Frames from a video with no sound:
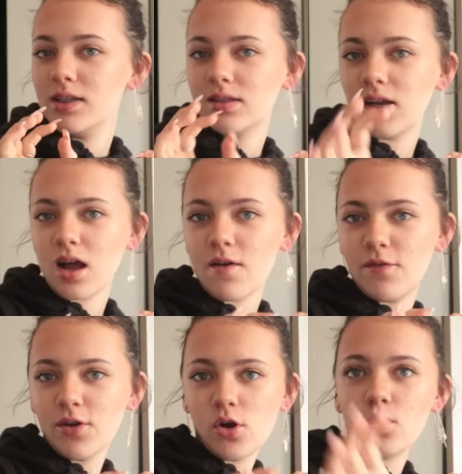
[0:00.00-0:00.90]
It's like I've
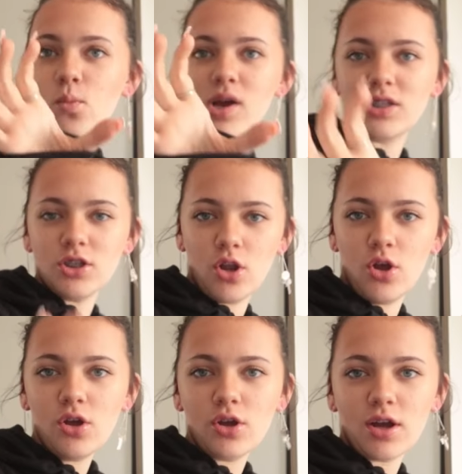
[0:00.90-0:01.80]
forgotten where to
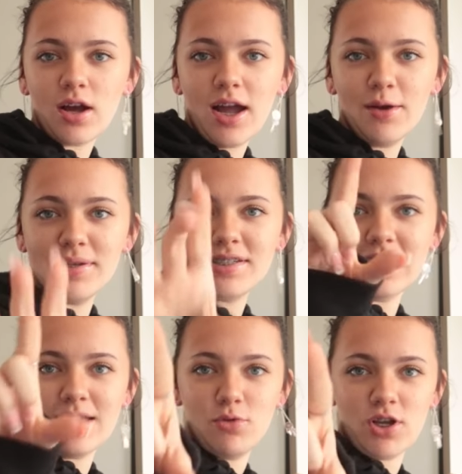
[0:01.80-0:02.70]
look. I
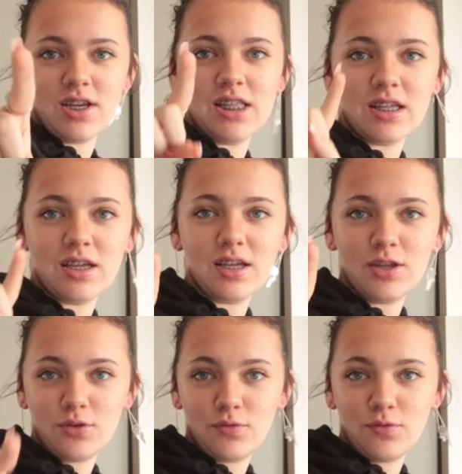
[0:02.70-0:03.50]
keep looking at the